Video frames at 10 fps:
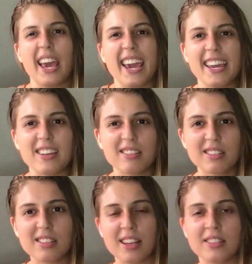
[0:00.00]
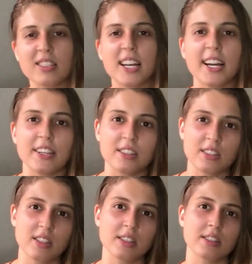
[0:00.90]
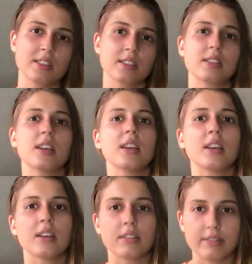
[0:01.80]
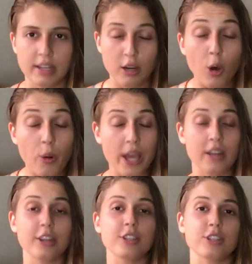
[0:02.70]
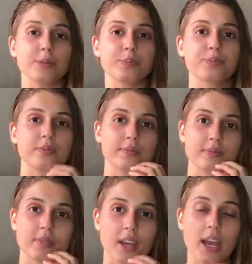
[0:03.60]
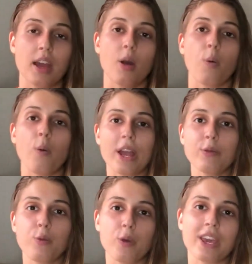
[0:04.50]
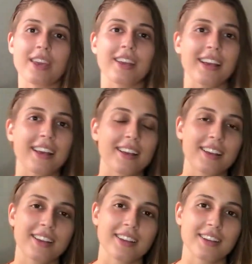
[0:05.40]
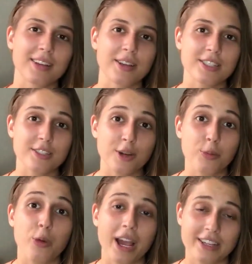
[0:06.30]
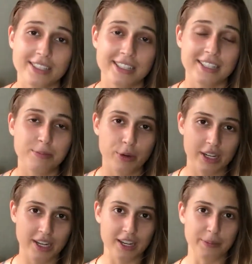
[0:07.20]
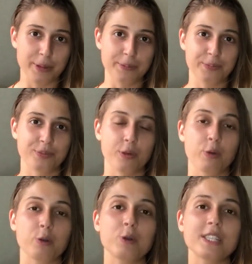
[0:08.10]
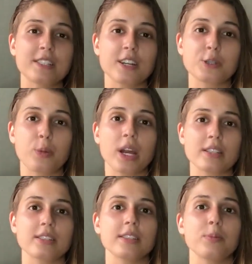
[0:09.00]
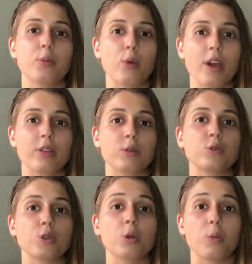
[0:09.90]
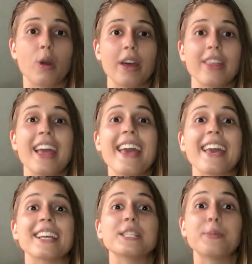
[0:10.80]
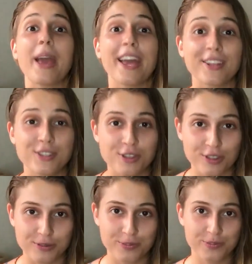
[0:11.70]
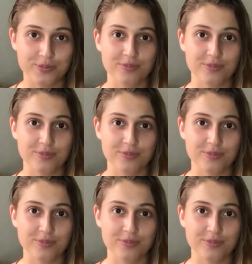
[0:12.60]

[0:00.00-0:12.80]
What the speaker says: aches and tiredness and low energy. When we start practicing pranayama, when we start practicing breath control, breath expansion,